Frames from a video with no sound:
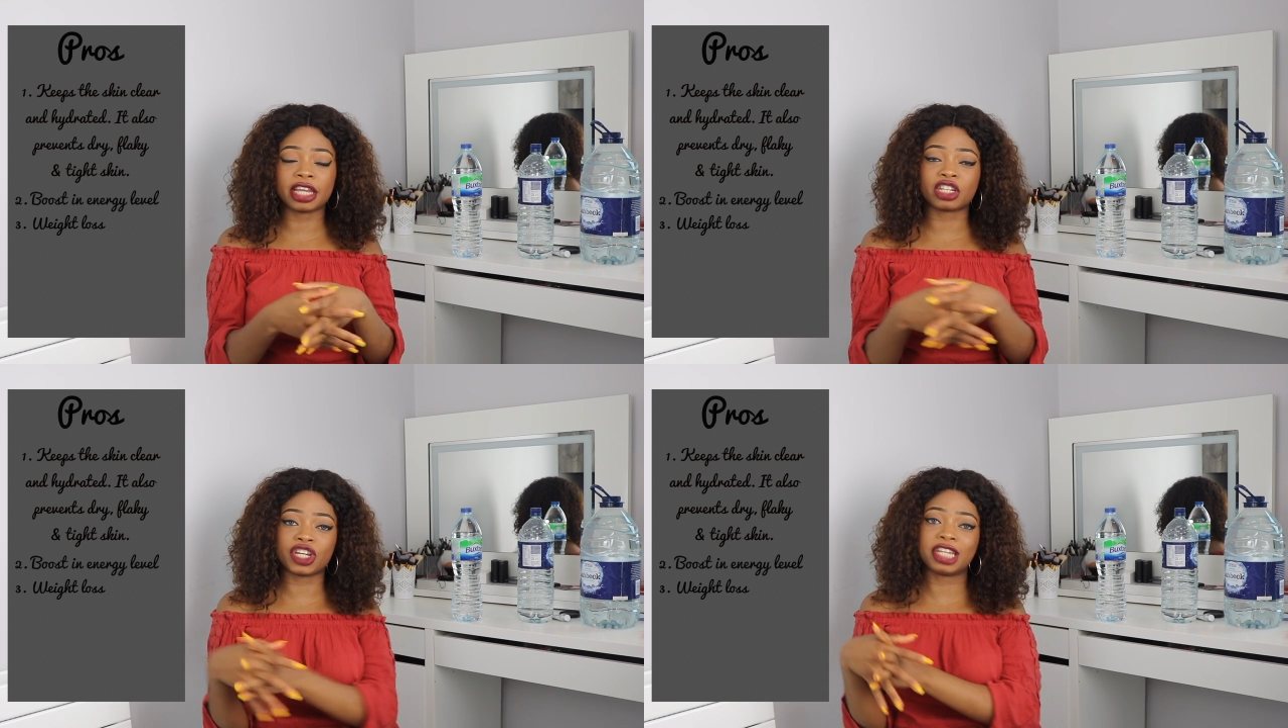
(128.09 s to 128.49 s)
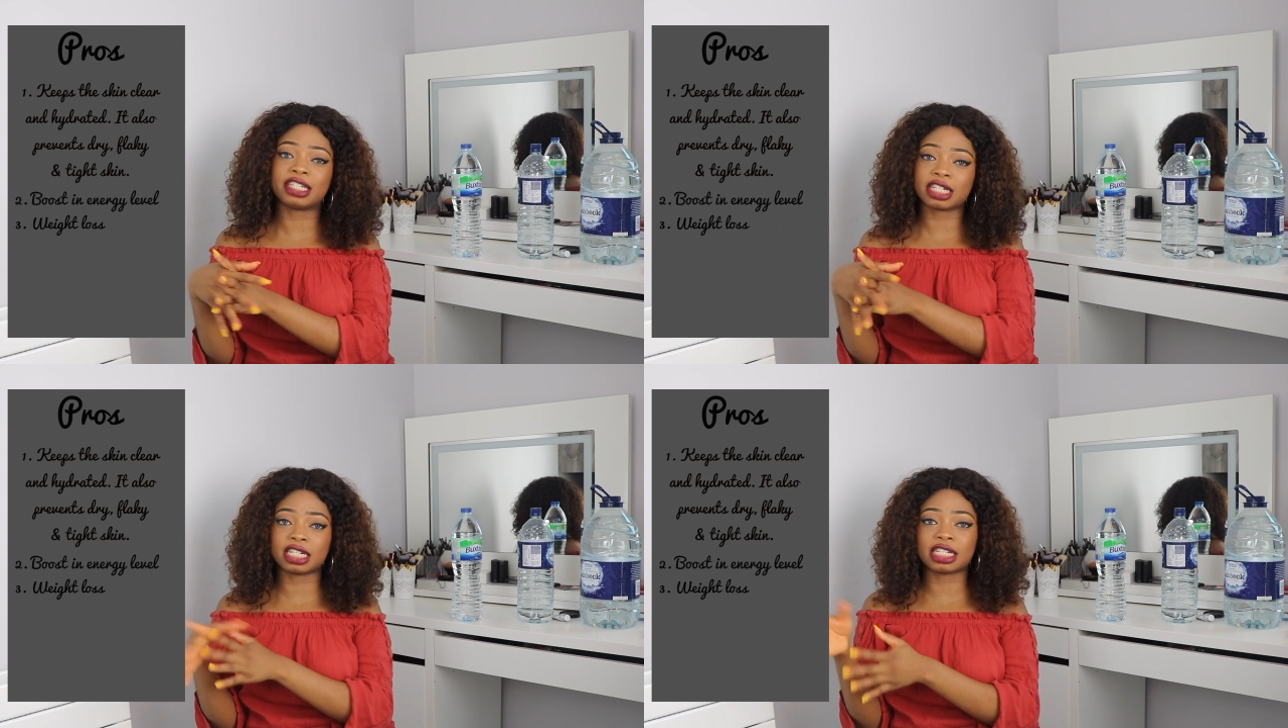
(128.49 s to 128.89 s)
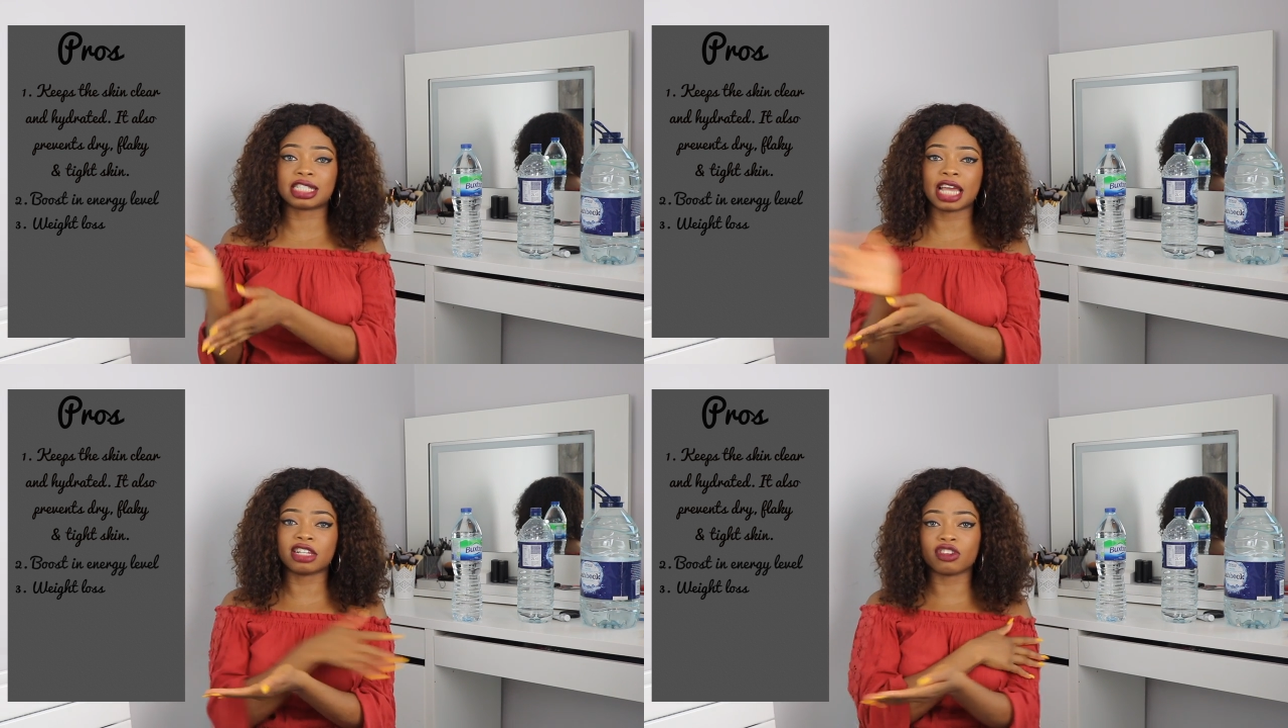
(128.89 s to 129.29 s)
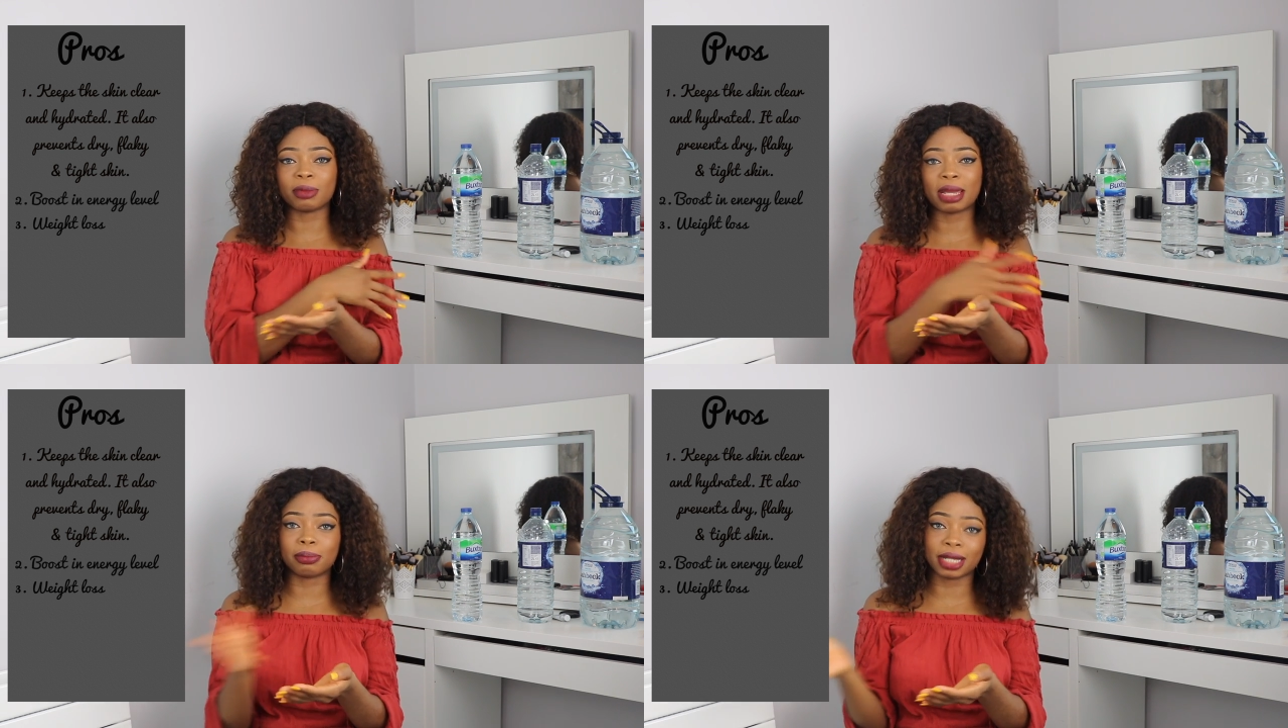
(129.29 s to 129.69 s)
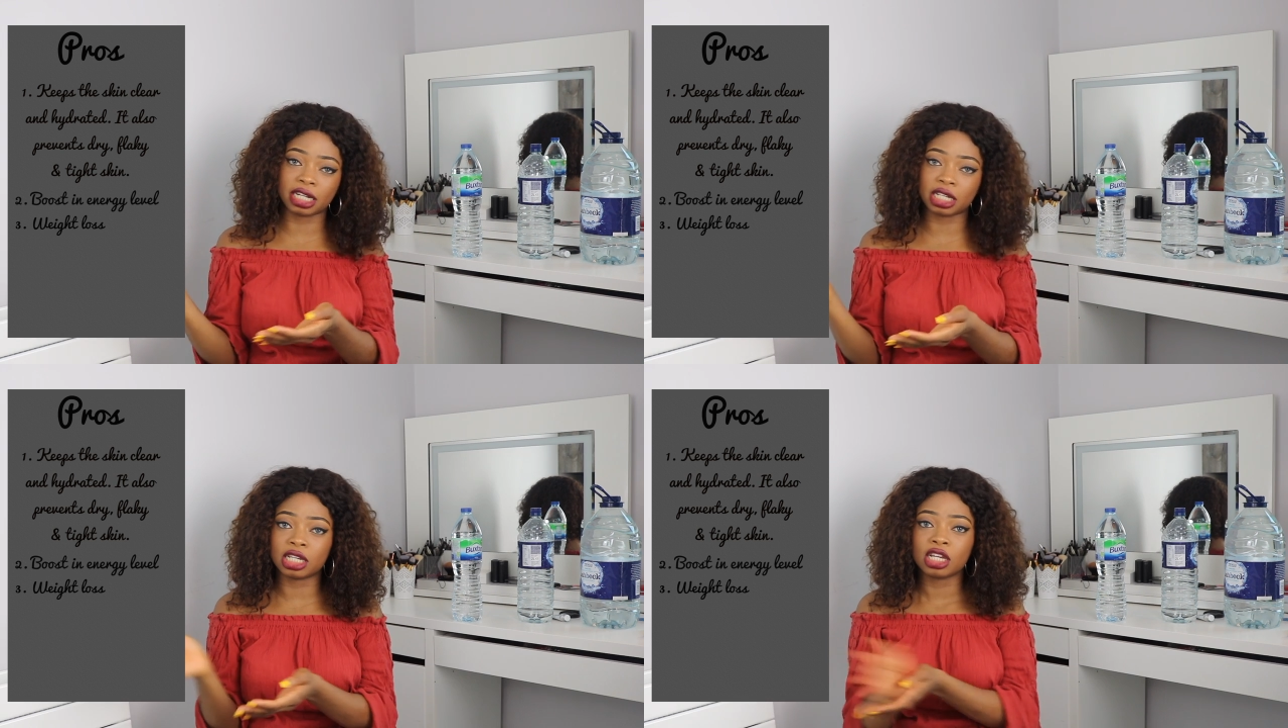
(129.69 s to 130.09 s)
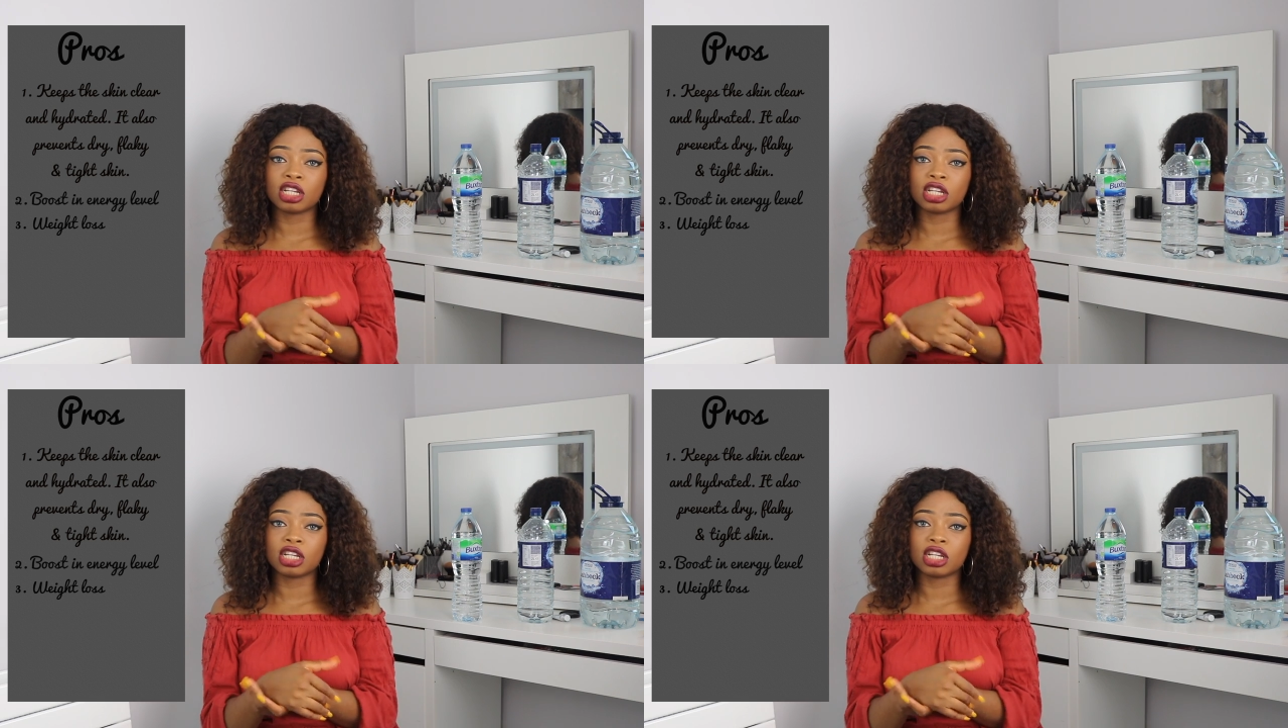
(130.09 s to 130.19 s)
a change in the size of my belly.